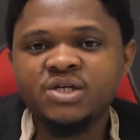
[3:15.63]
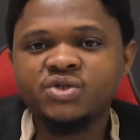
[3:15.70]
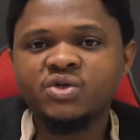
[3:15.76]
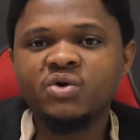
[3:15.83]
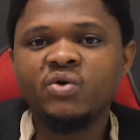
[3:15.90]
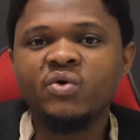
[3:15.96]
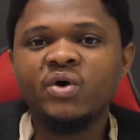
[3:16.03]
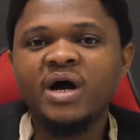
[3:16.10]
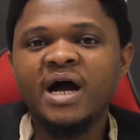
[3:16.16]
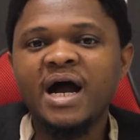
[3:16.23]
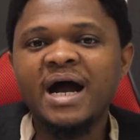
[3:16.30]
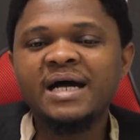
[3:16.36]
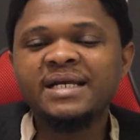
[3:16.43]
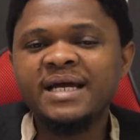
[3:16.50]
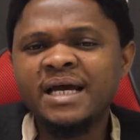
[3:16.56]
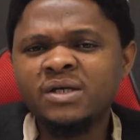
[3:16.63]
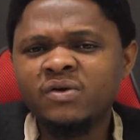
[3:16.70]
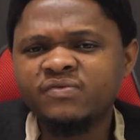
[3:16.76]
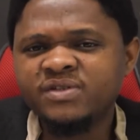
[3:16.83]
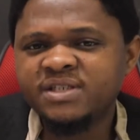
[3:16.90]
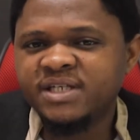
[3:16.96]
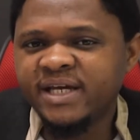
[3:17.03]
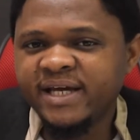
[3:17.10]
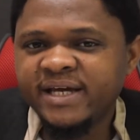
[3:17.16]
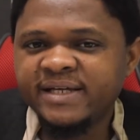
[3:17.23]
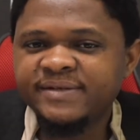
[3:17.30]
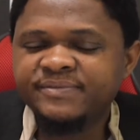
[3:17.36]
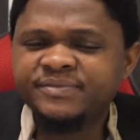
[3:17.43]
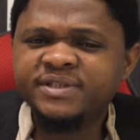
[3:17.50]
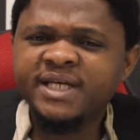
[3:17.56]
So at the end of the
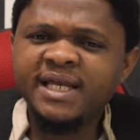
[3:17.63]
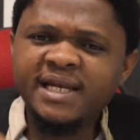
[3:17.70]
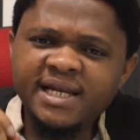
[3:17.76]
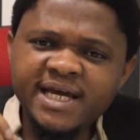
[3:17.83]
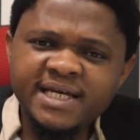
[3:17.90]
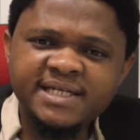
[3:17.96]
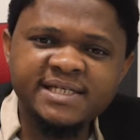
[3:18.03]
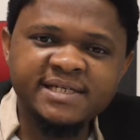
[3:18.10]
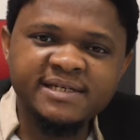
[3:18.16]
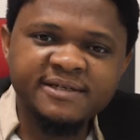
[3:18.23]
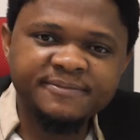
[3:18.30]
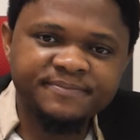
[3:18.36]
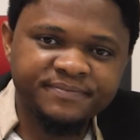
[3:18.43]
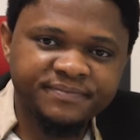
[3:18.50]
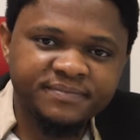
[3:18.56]
day, the lady